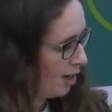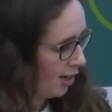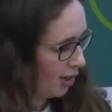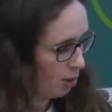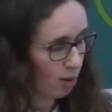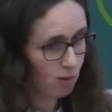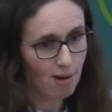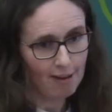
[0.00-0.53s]

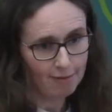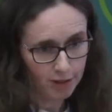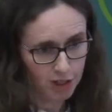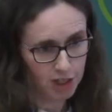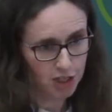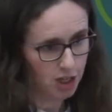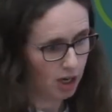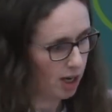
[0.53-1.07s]
a
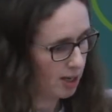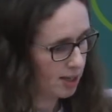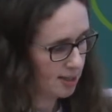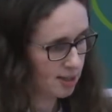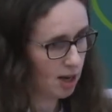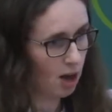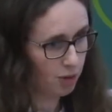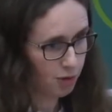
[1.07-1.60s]
refugee child has
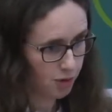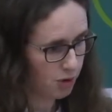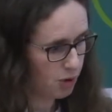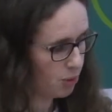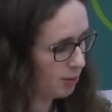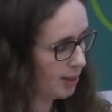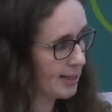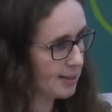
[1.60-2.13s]
gone
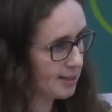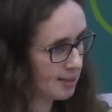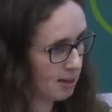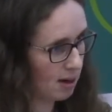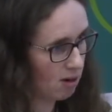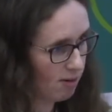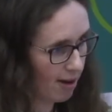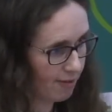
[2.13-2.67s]
through this
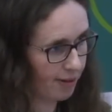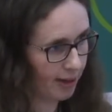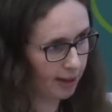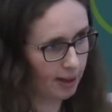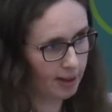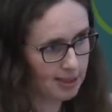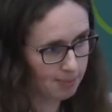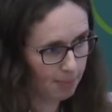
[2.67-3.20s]
horrific
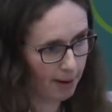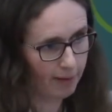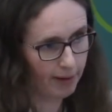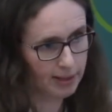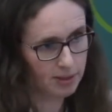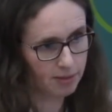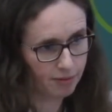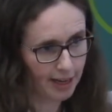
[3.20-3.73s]

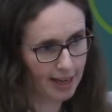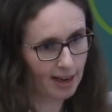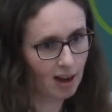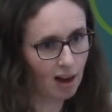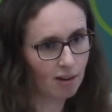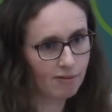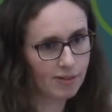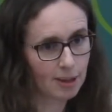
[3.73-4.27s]
experience of fleeing
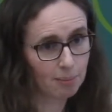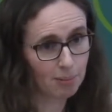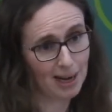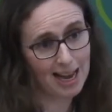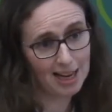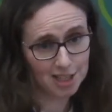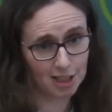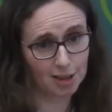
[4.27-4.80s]
conflict, but
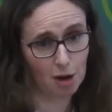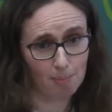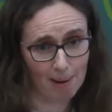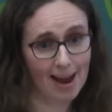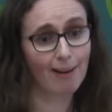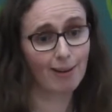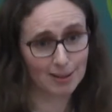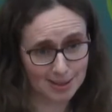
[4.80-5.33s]
actually their
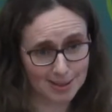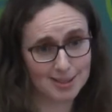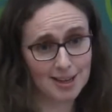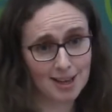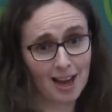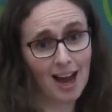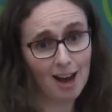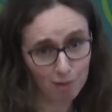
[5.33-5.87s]
parents
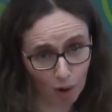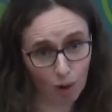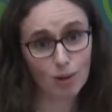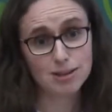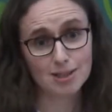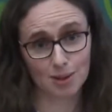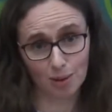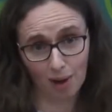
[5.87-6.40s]
have
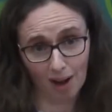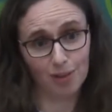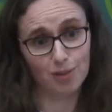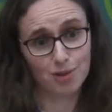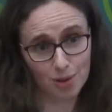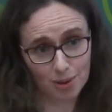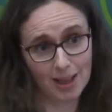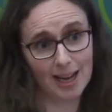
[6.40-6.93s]
also gone
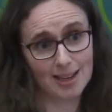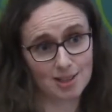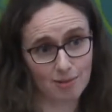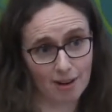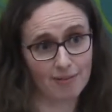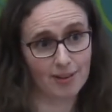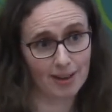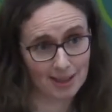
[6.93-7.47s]
through that
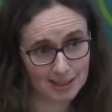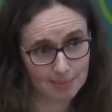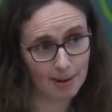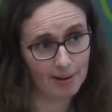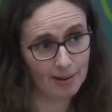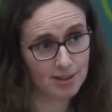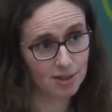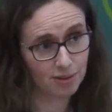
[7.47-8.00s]
horrific
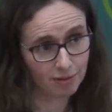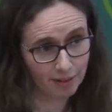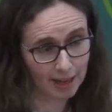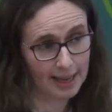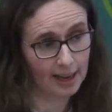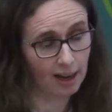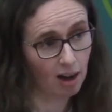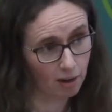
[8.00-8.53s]
experience of
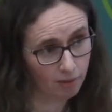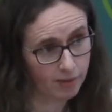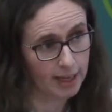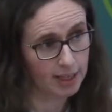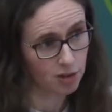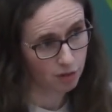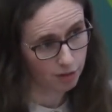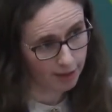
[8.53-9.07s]
fleeing
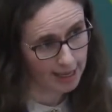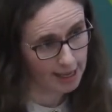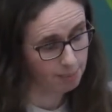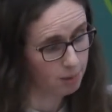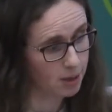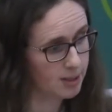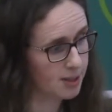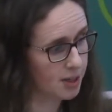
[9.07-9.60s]
conflict or fleeing
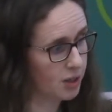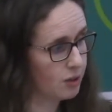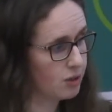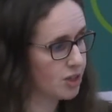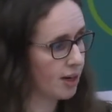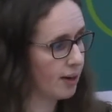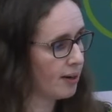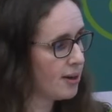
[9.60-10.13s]

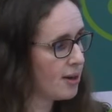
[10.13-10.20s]
persecution.